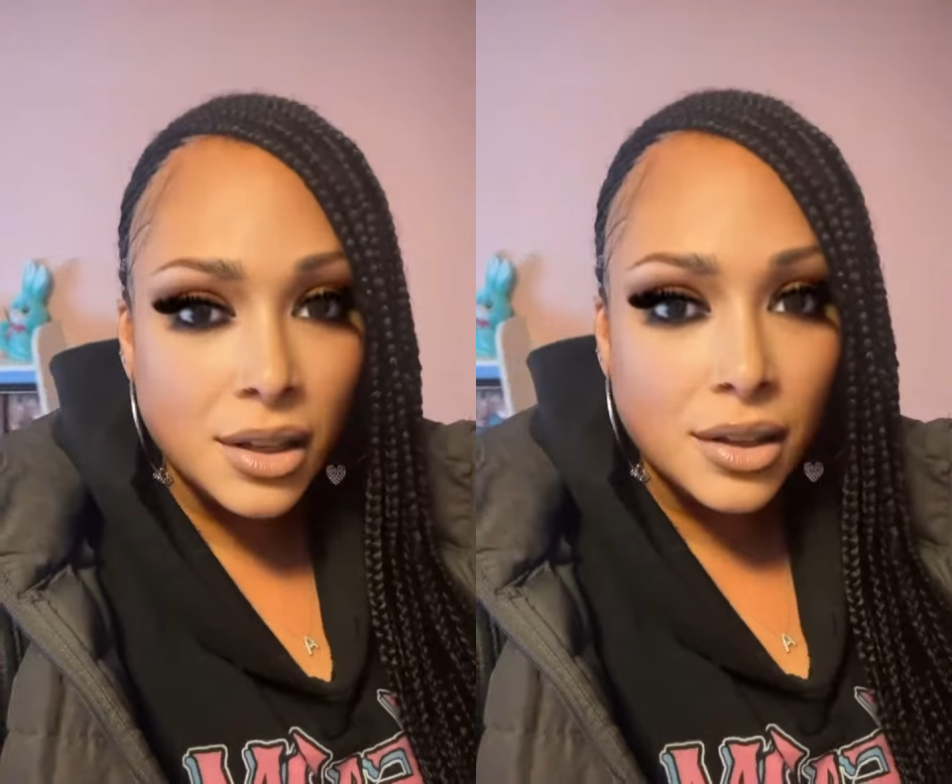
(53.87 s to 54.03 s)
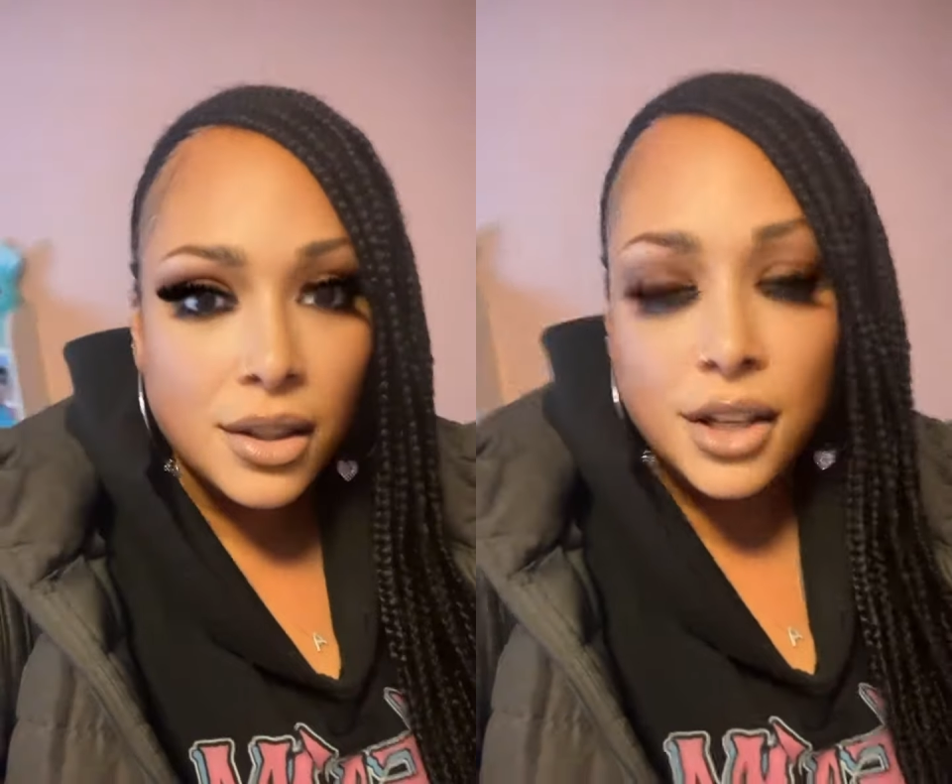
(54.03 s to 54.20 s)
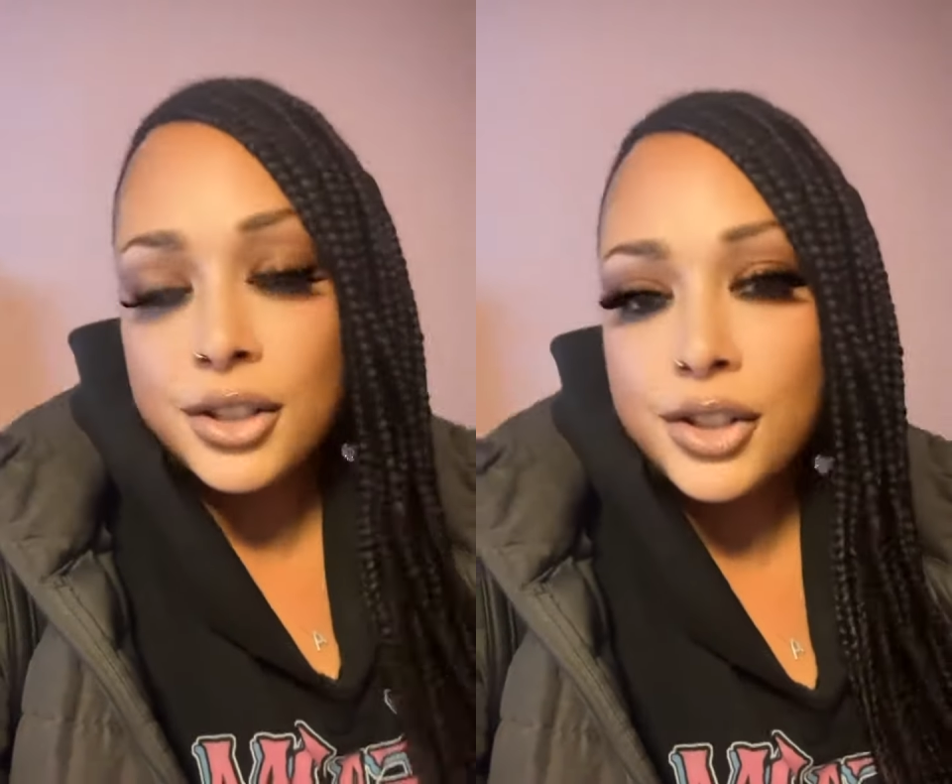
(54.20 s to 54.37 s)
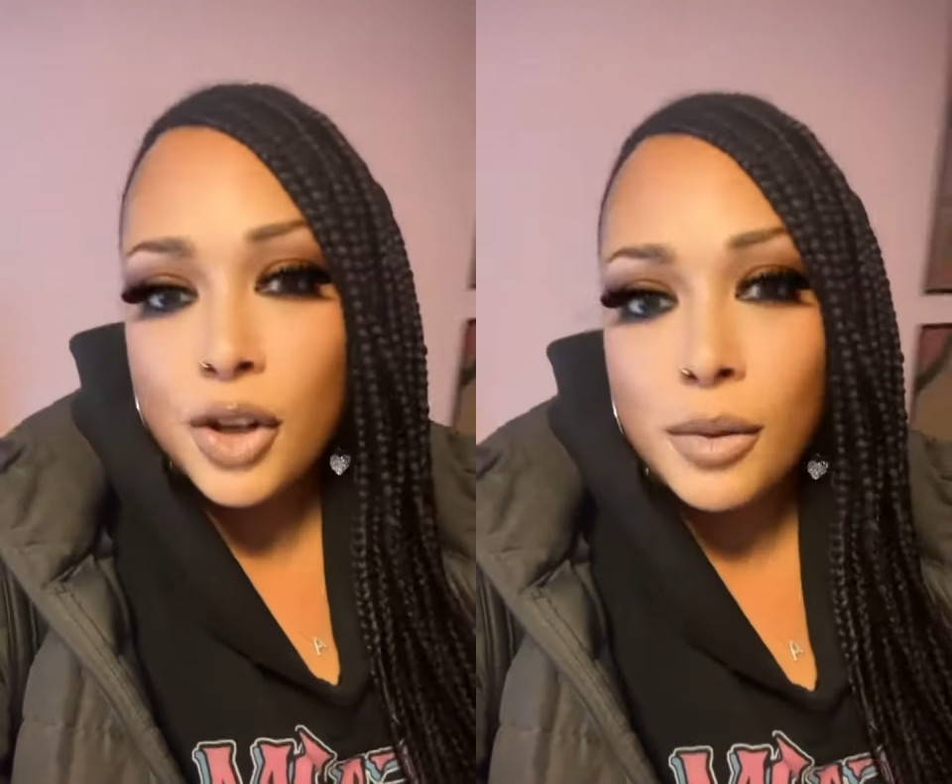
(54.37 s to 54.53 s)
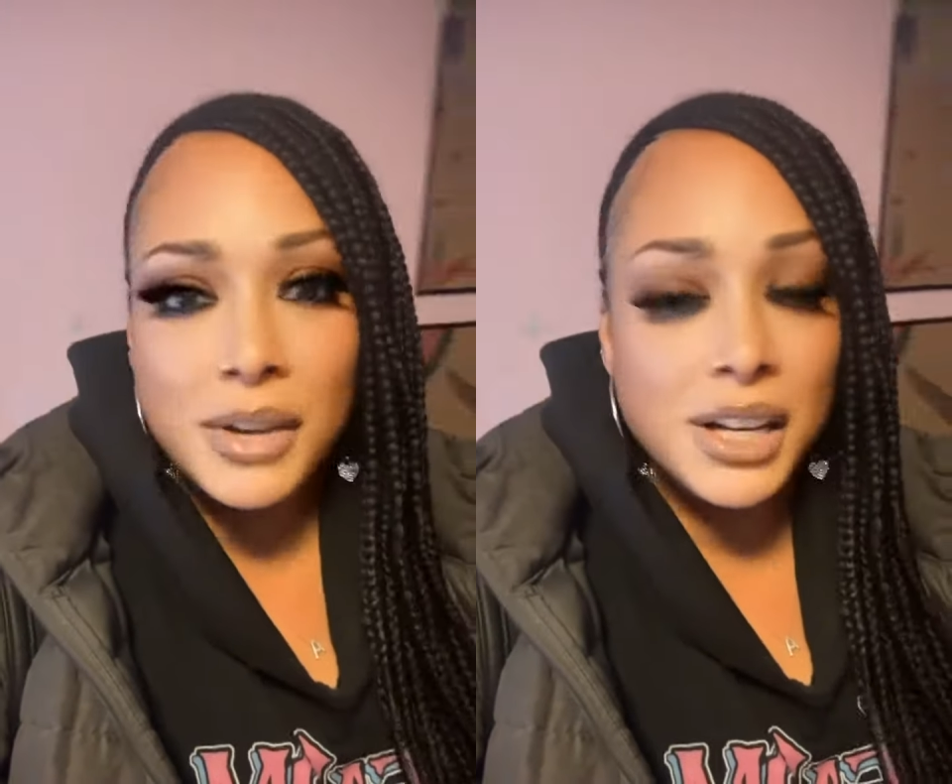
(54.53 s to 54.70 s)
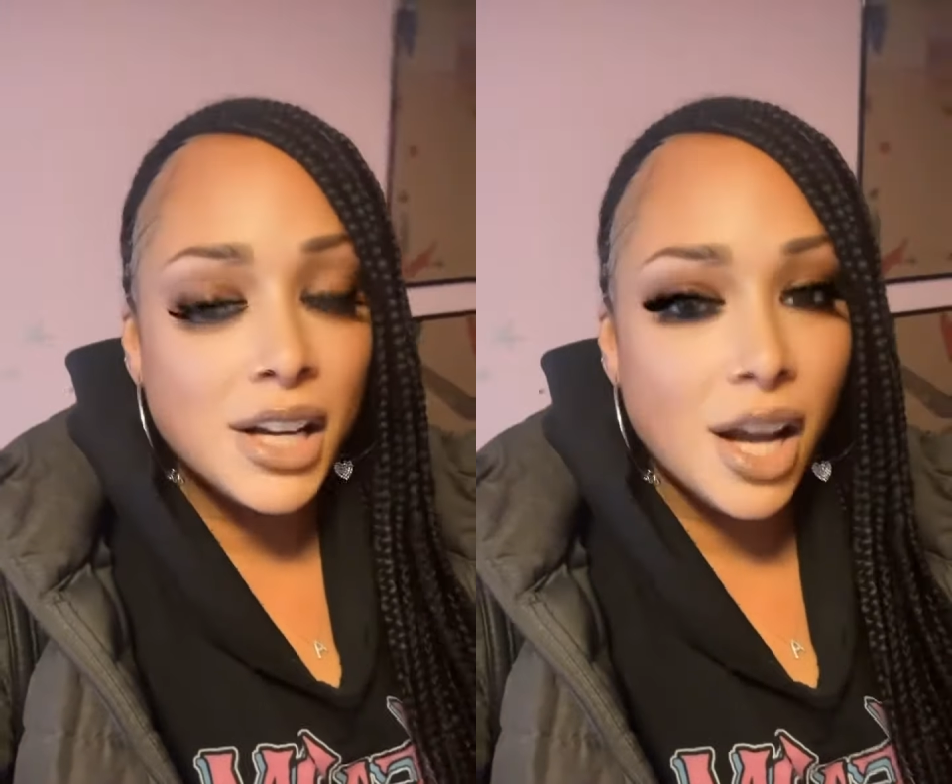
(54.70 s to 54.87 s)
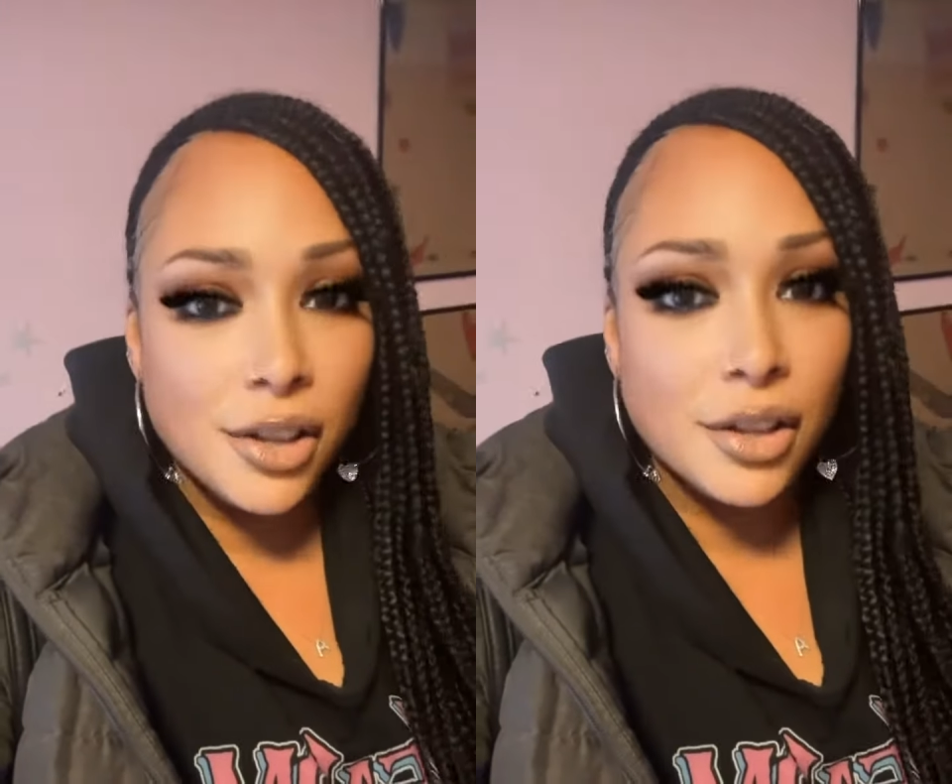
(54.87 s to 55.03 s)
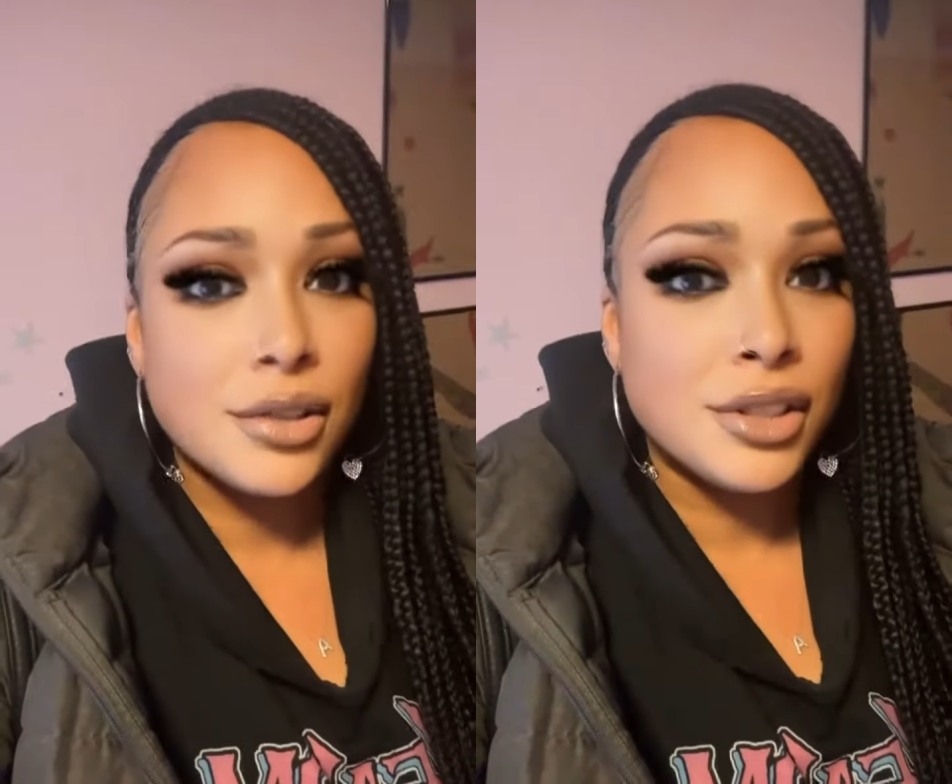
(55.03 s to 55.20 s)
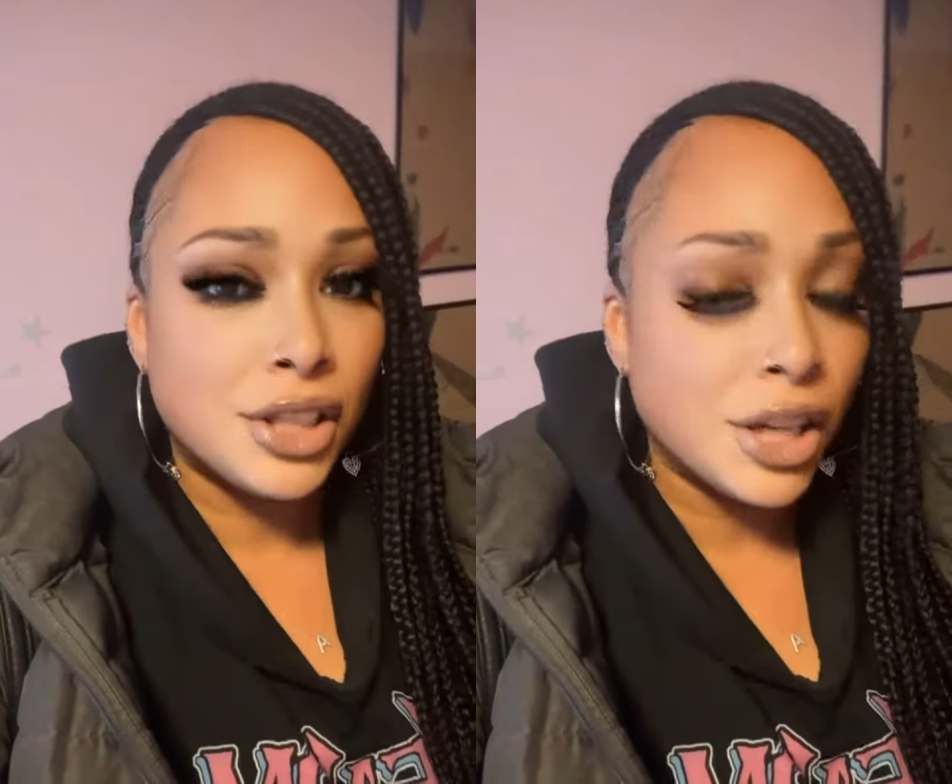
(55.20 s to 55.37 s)
There's so many
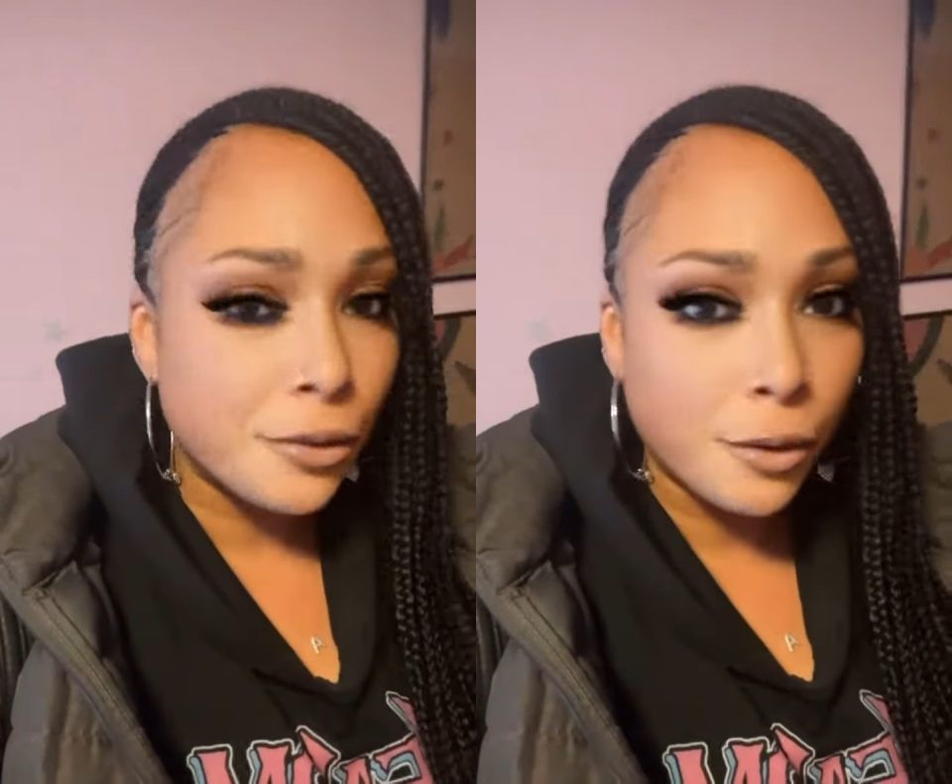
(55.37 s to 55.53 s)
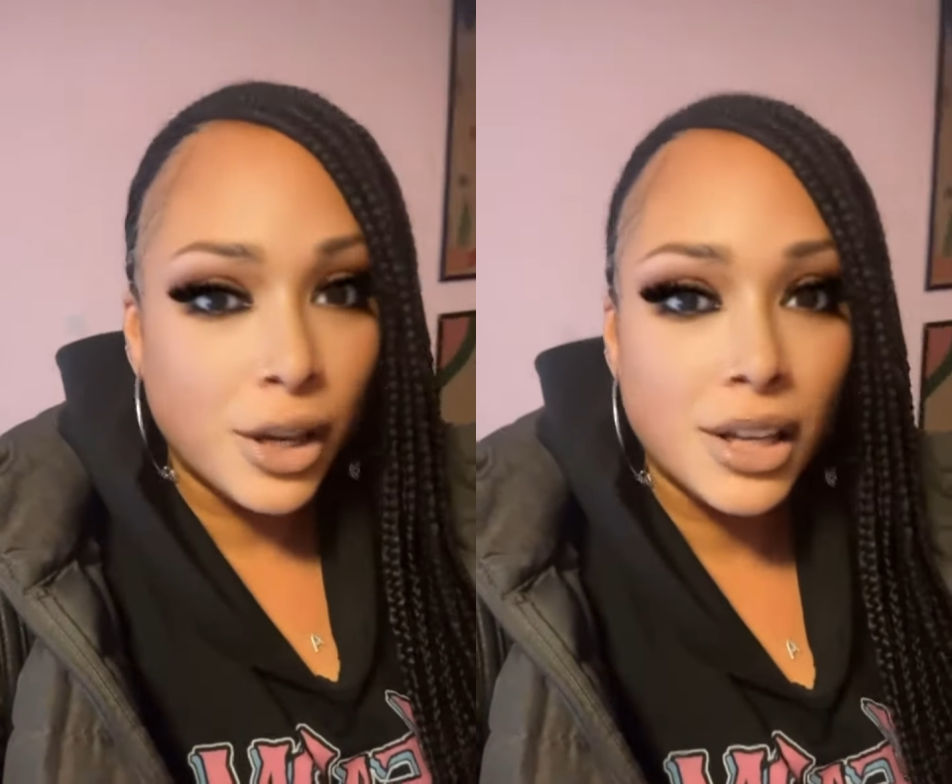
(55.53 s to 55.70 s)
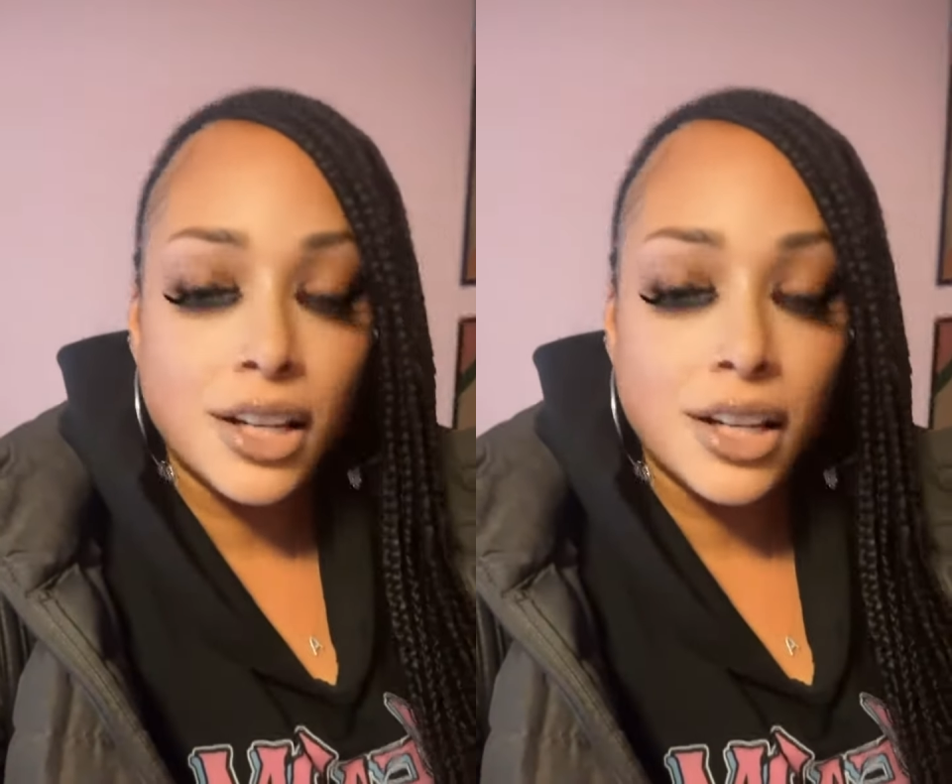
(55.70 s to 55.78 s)
other different